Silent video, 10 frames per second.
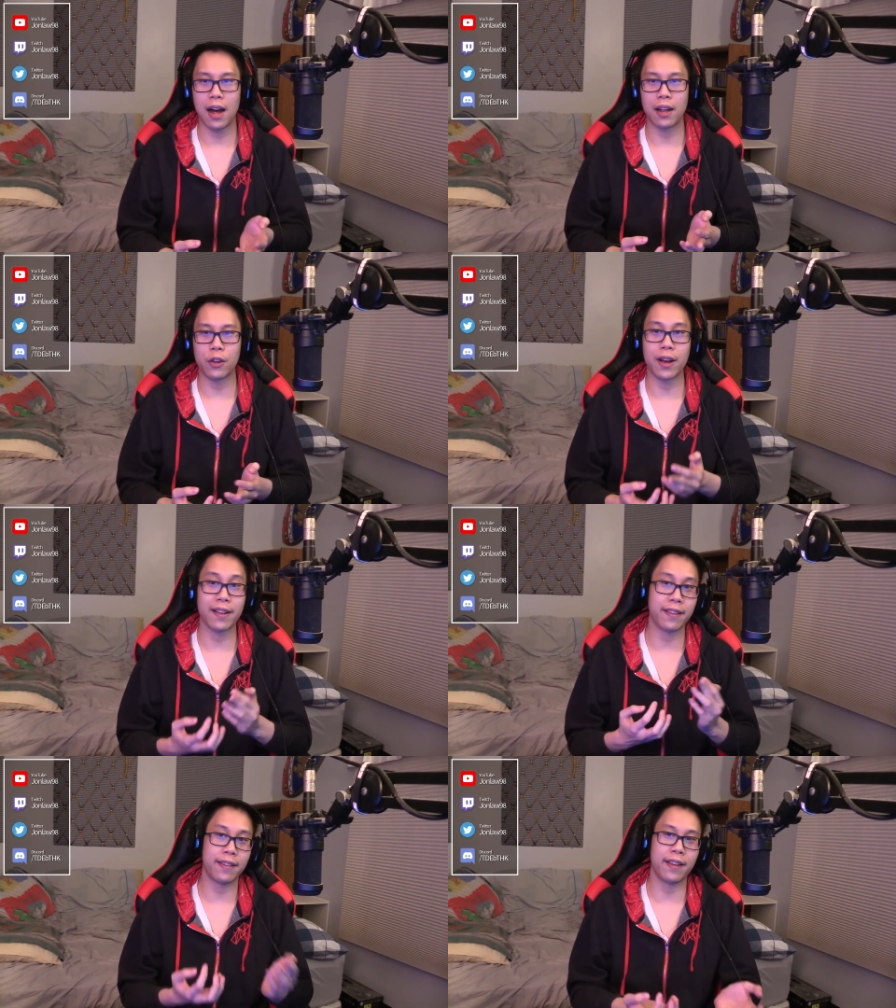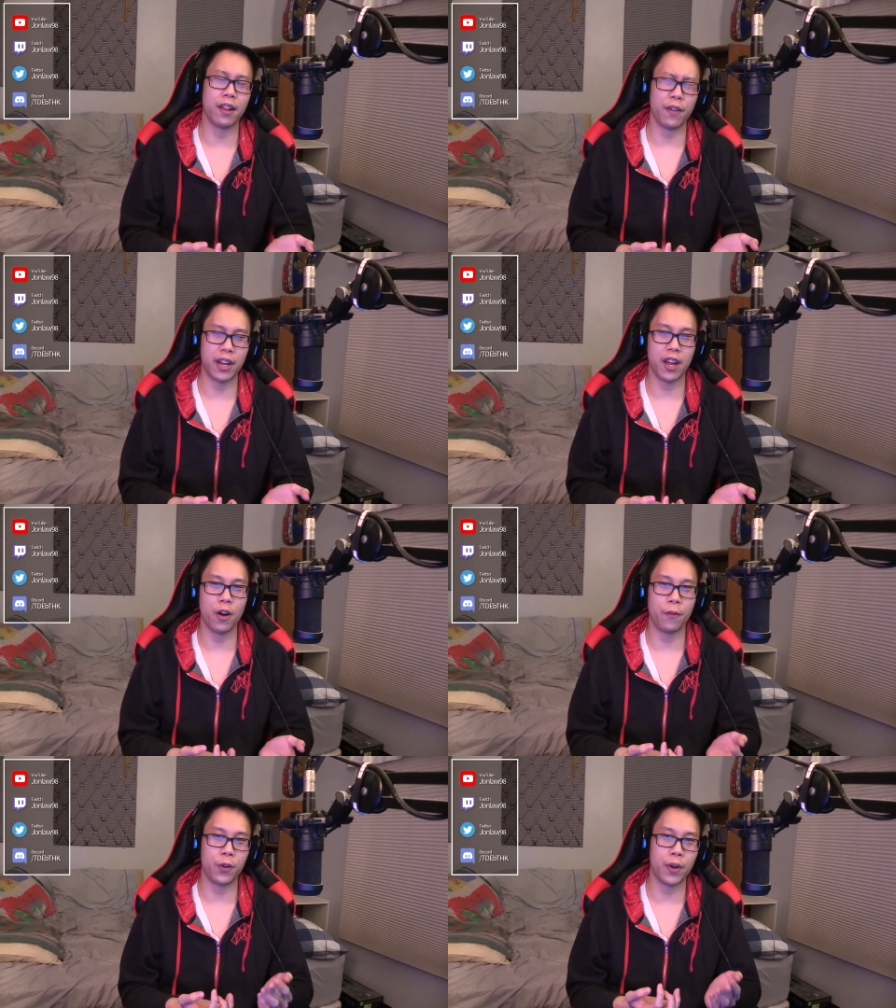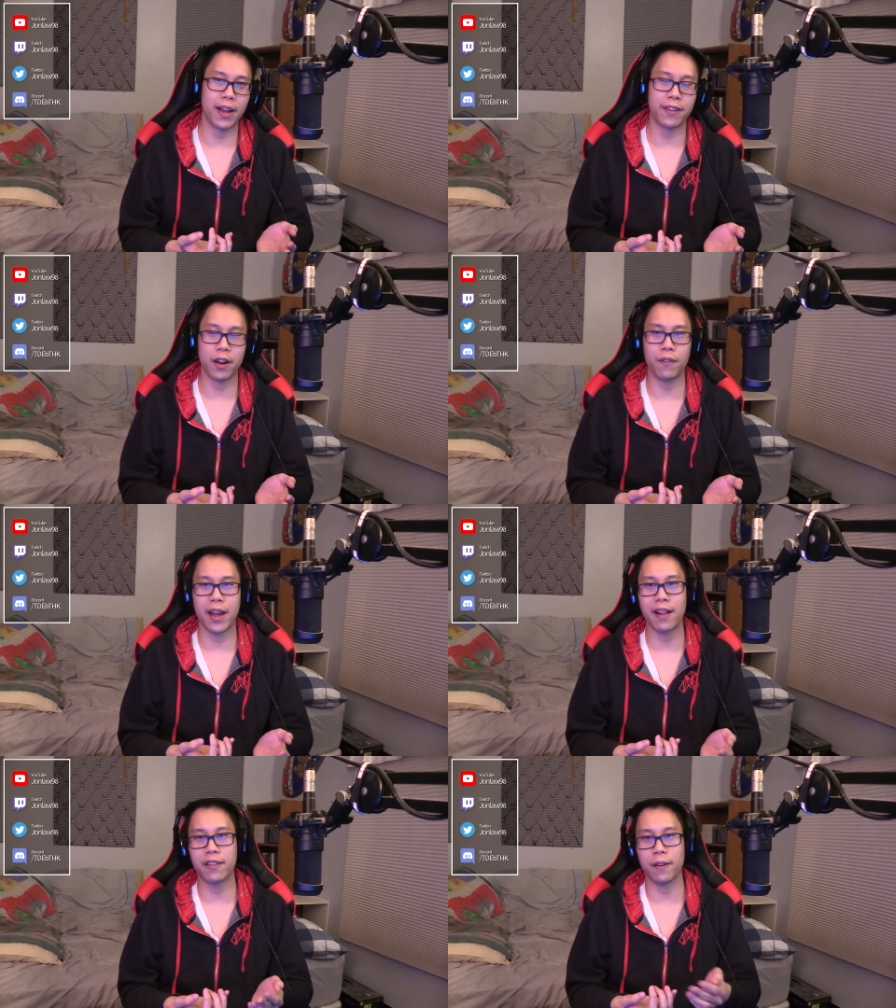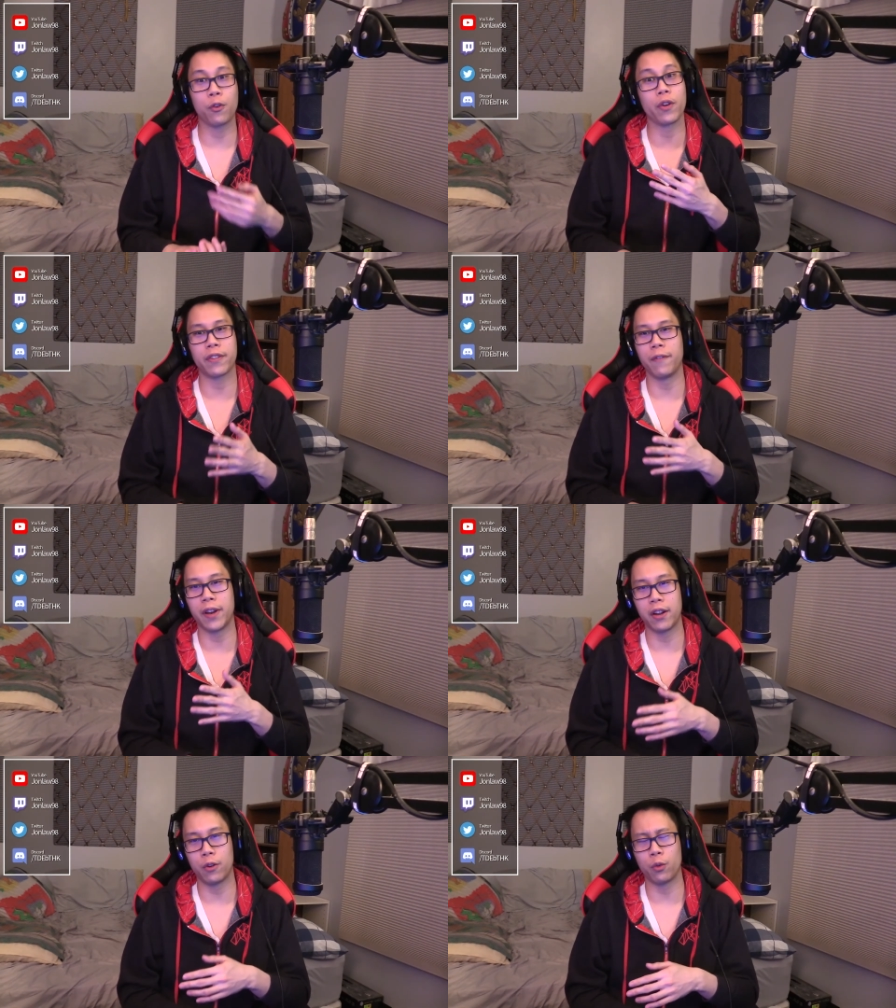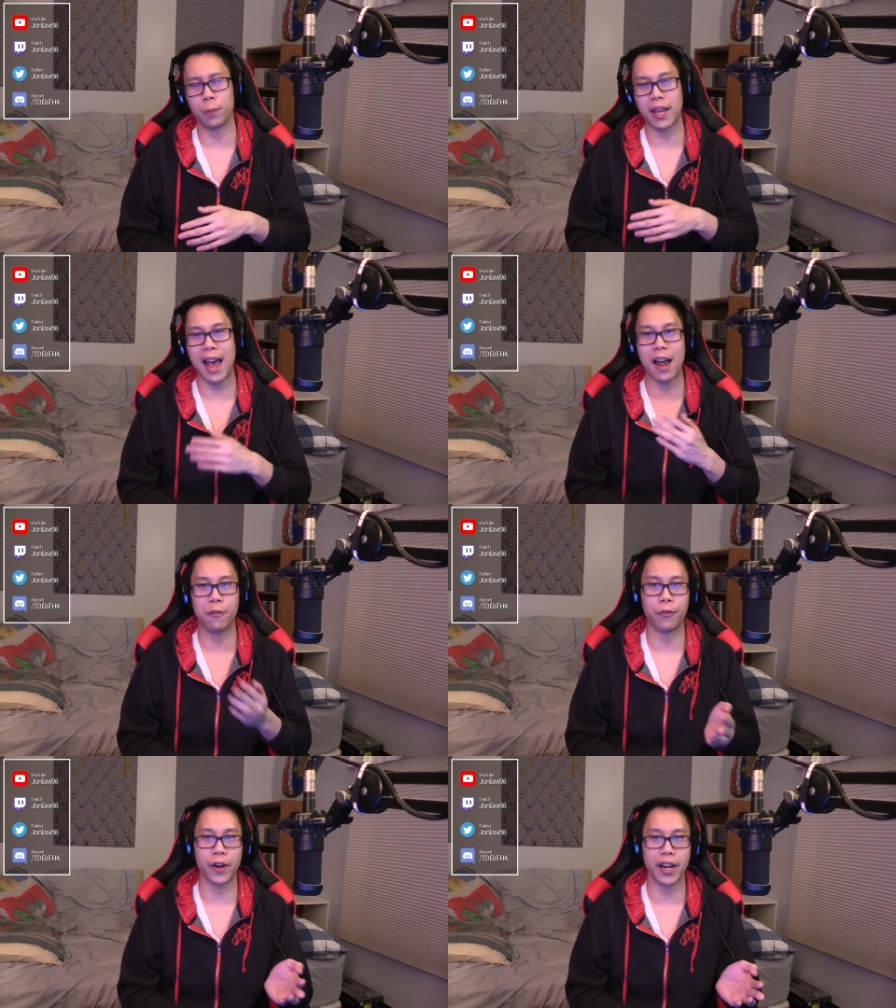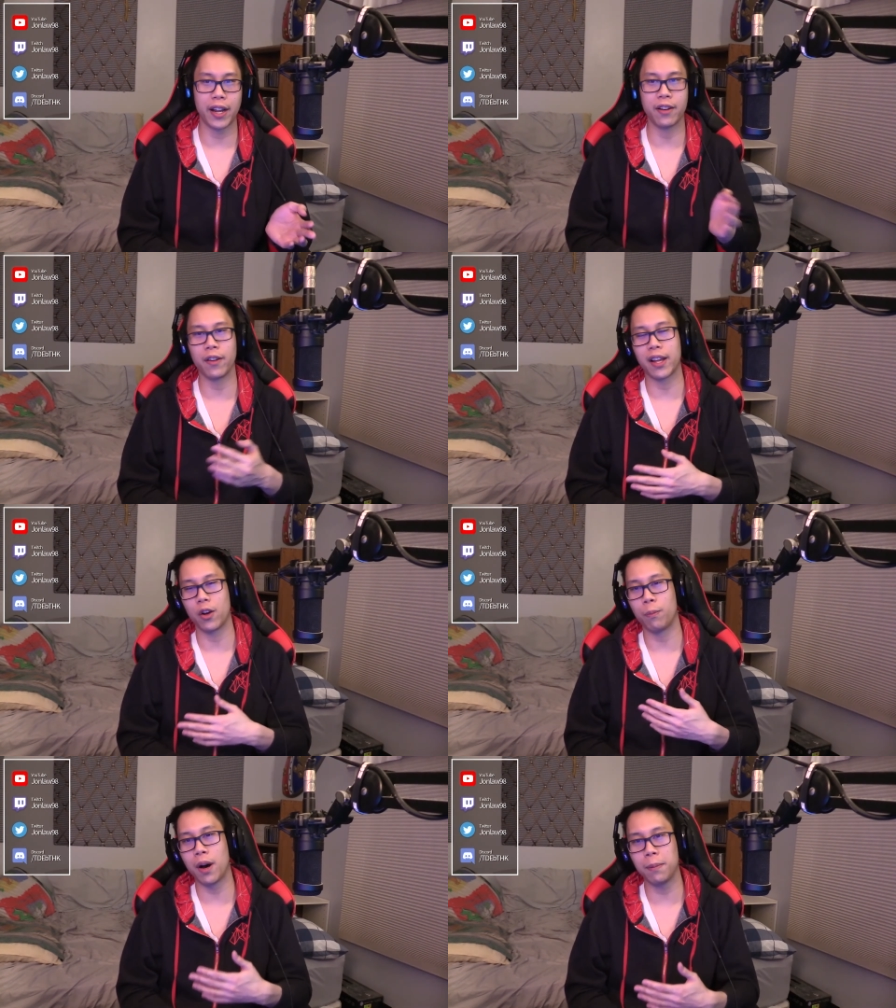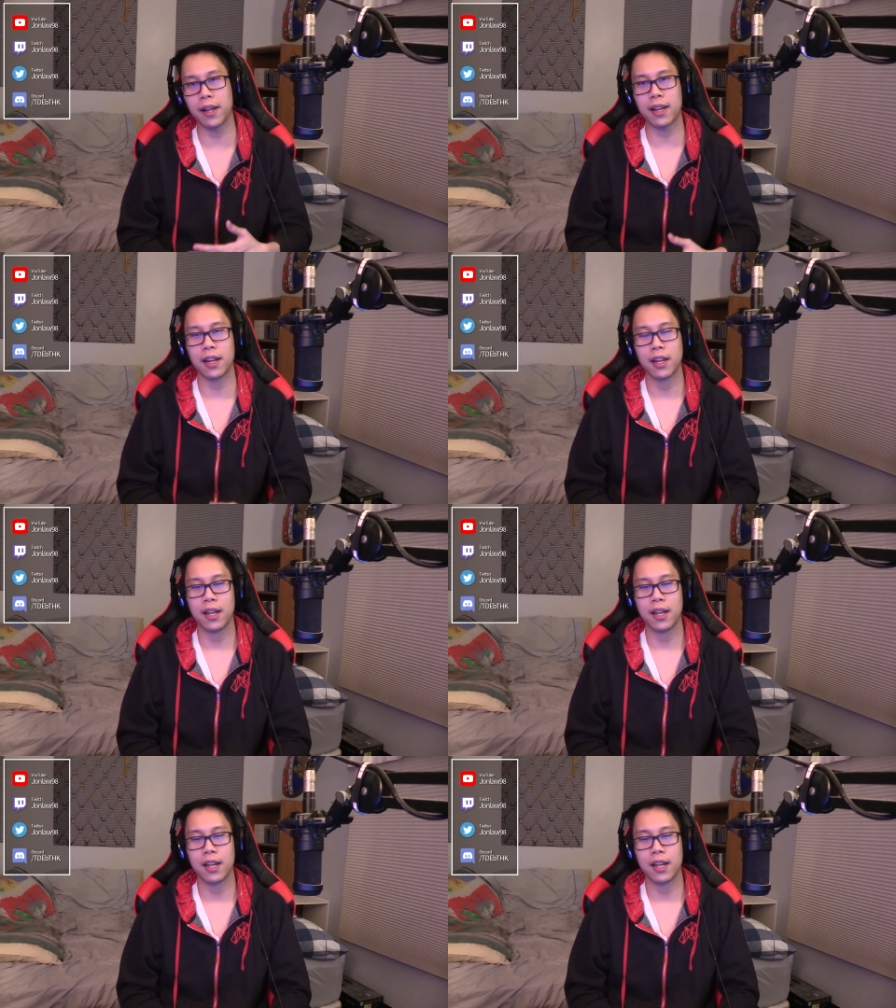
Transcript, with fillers: you guys can see the video a few days in advance. Of course, the videos will be ad-free until they go public.